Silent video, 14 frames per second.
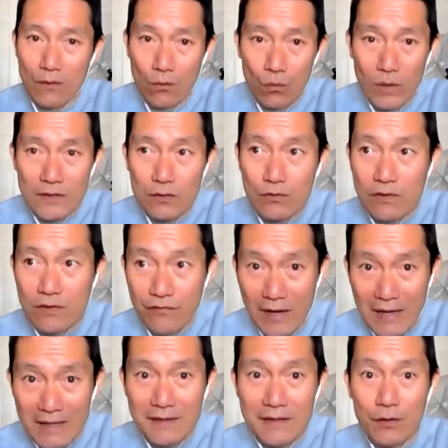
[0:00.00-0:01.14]
when you
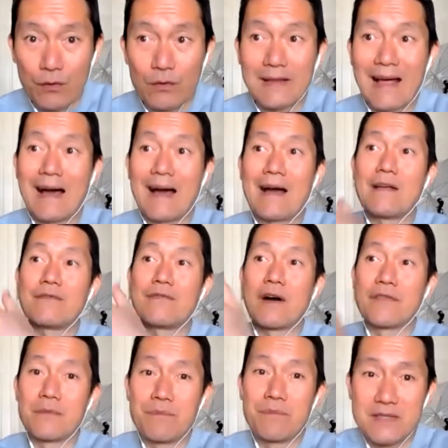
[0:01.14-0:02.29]
finally go live on
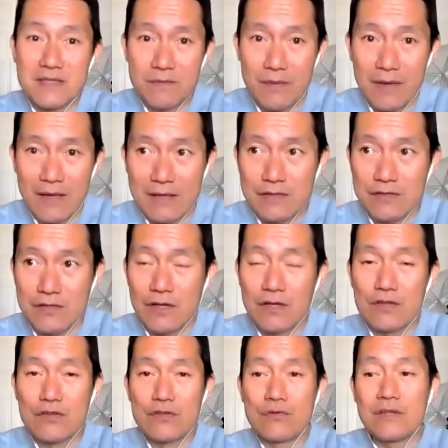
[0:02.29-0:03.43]
the business page,
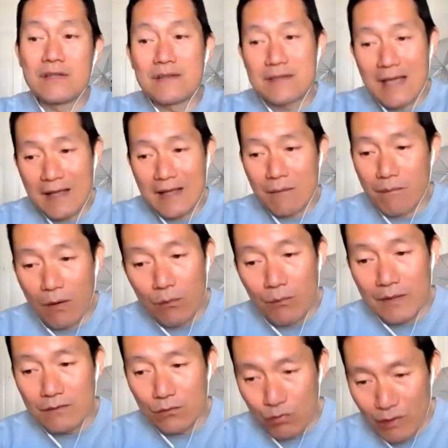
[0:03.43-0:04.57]
you need to take a
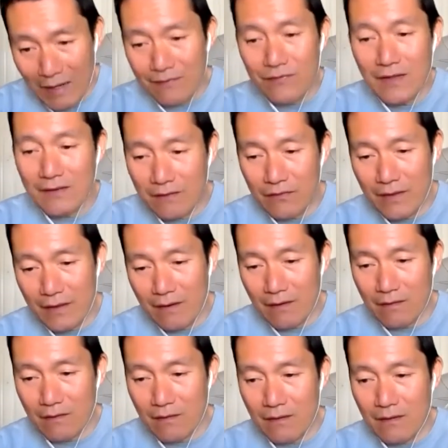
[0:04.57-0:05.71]
moment right then and
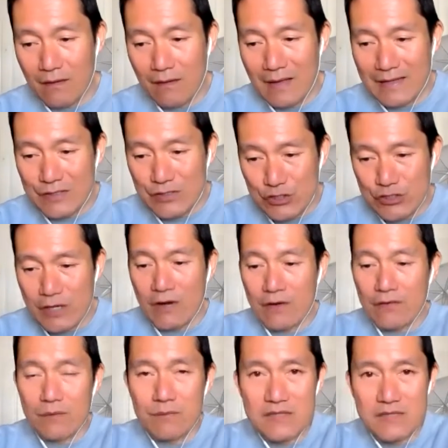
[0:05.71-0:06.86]
there and share
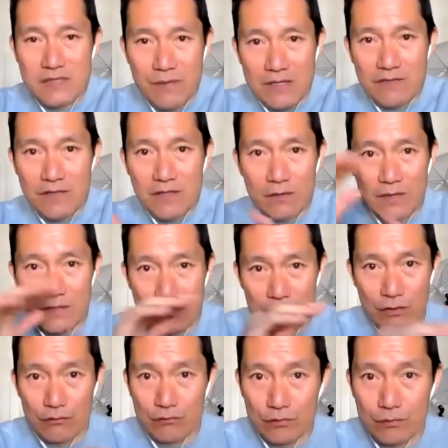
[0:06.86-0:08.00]
the business page video into the
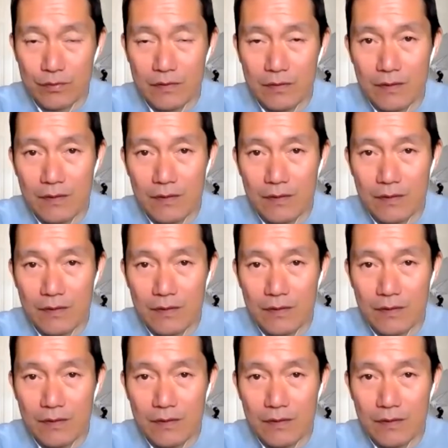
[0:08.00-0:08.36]
group